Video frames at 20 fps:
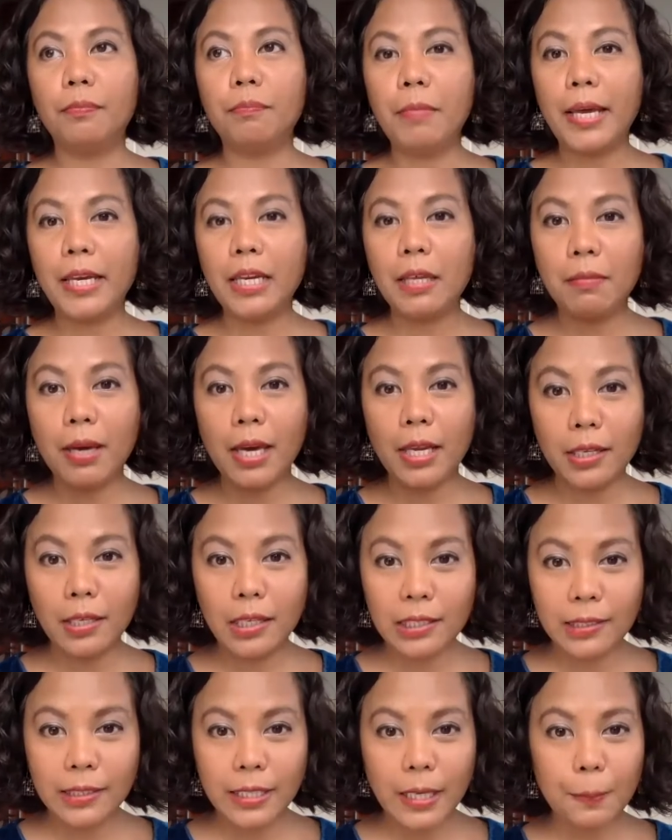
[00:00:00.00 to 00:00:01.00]

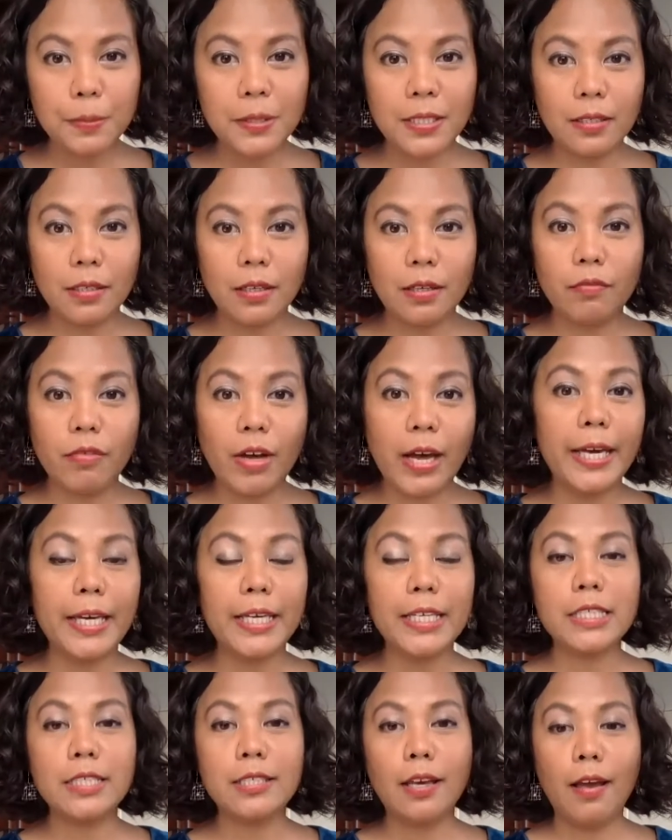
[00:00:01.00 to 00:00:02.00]
many tips and
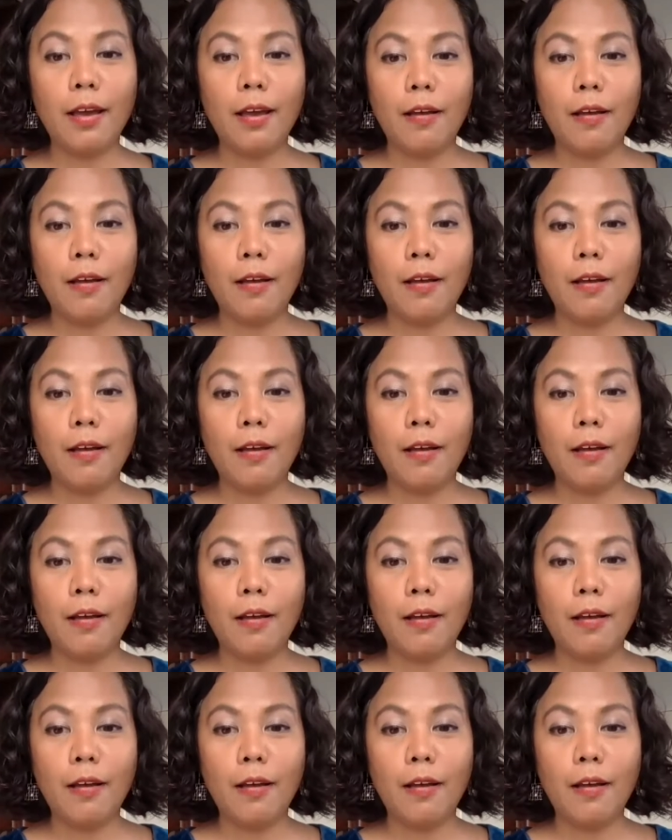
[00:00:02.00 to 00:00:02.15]
advice